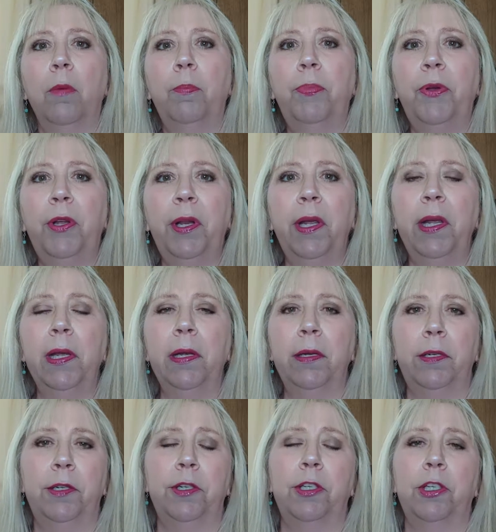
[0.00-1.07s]
putting
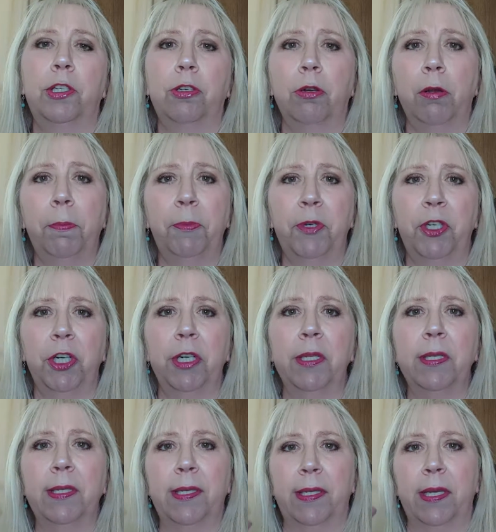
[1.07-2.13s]

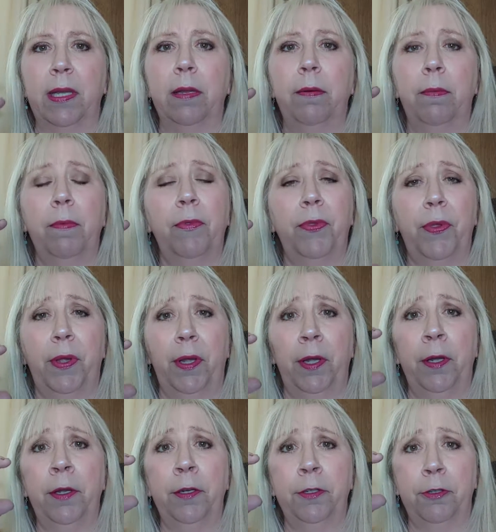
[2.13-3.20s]
descriptions in
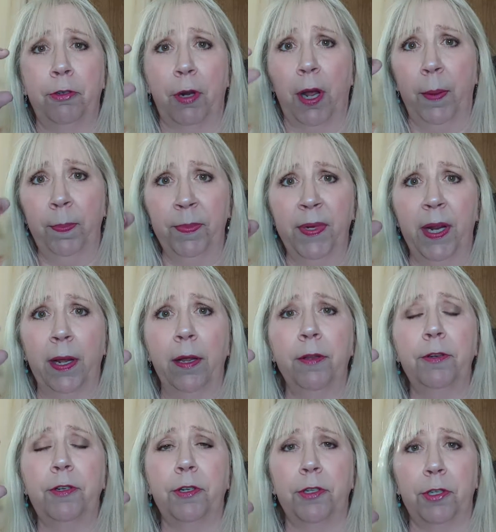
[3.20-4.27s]
the drop-down
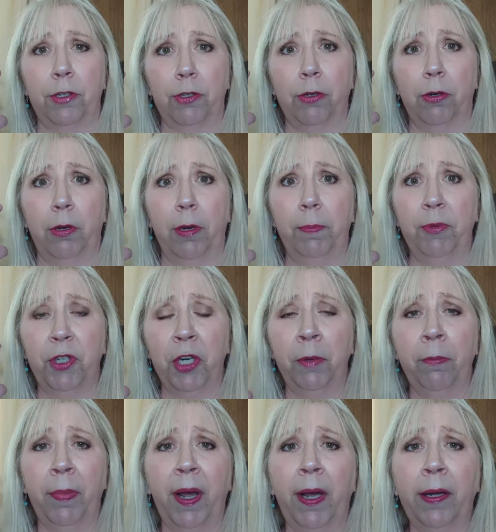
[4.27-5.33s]

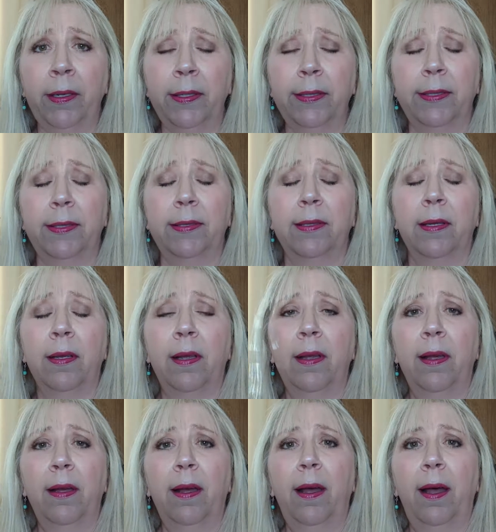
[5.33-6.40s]
description box
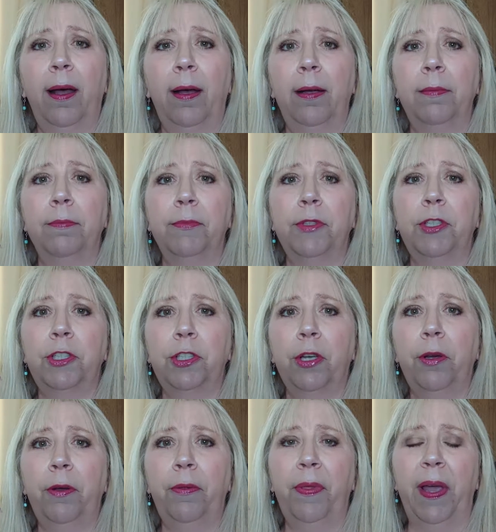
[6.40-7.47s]

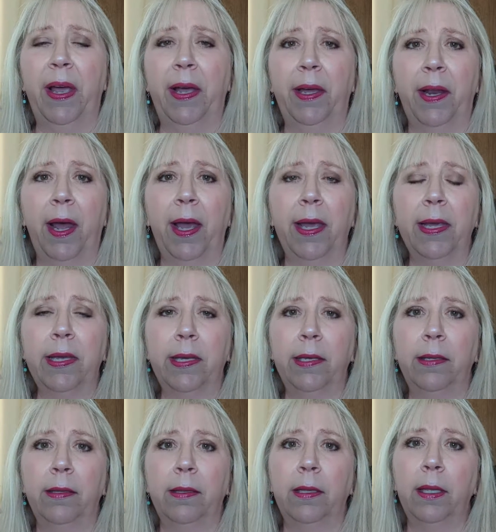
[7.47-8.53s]
so that I
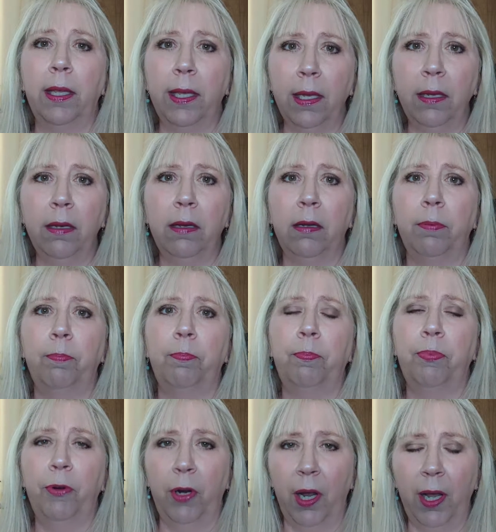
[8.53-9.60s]
can link
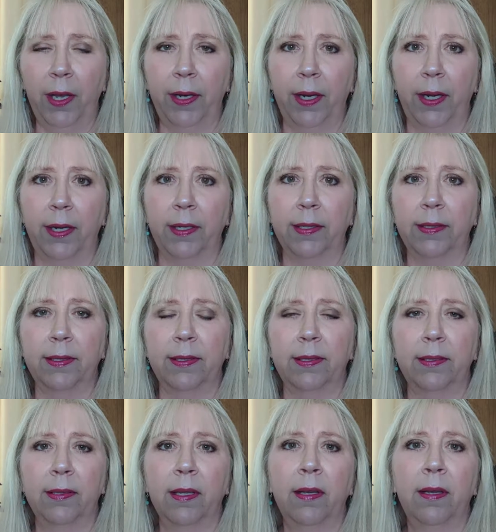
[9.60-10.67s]
products